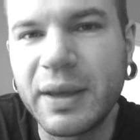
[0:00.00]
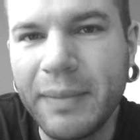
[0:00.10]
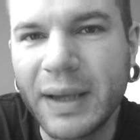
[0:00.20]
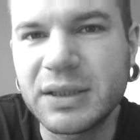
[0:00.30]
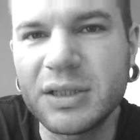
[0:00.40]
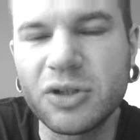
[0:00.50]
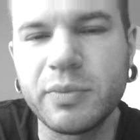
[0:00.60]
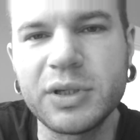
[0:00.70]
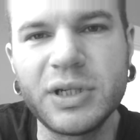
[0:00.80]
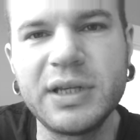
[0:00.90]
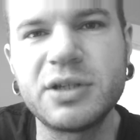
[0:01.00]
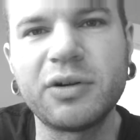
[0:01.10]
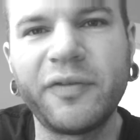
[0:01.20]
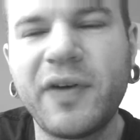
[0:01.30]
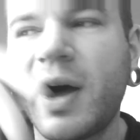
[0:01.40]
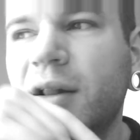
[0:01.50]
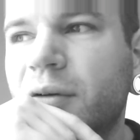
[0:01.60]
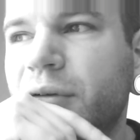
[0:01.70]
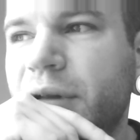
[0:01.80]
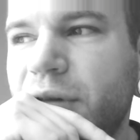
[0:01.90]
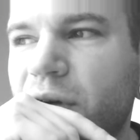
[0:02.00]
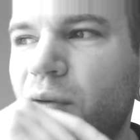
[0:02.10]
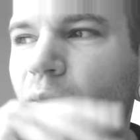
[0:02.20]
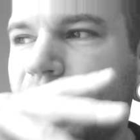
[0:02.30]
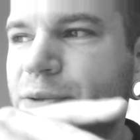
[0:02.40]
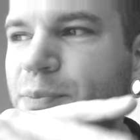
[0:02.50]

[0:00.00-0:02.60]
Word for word: It makes it so much easier to follow and you can watch